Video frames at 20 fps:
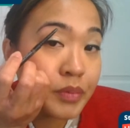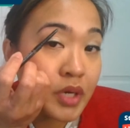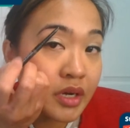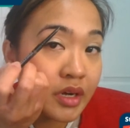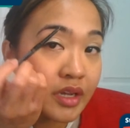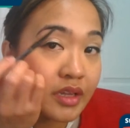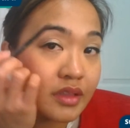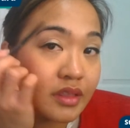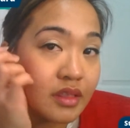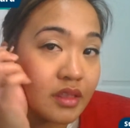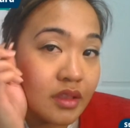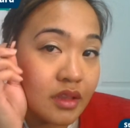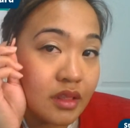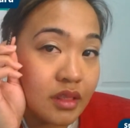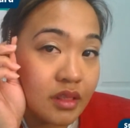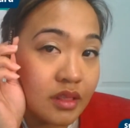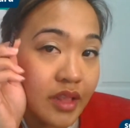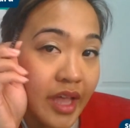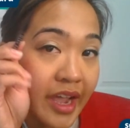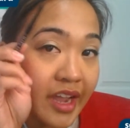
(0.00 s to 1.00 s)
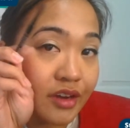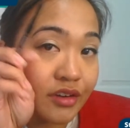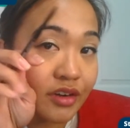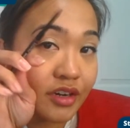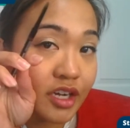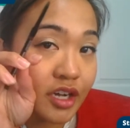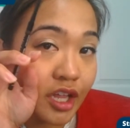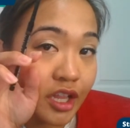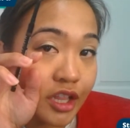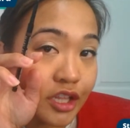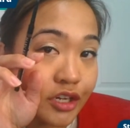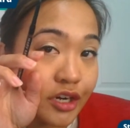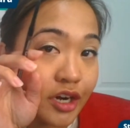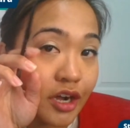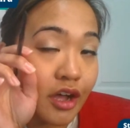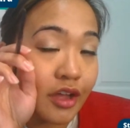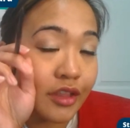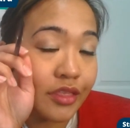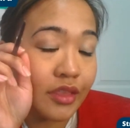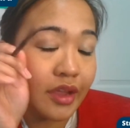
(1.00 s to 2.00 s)
to put the lighter
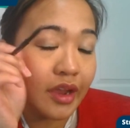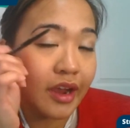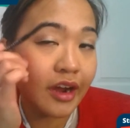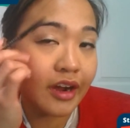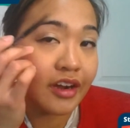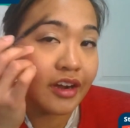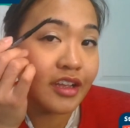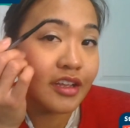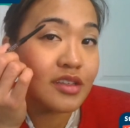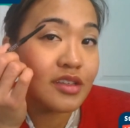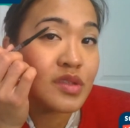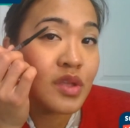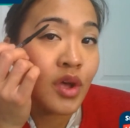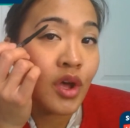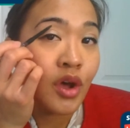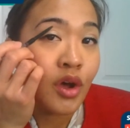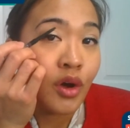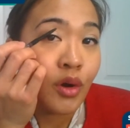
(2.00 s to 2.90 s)
color on the areas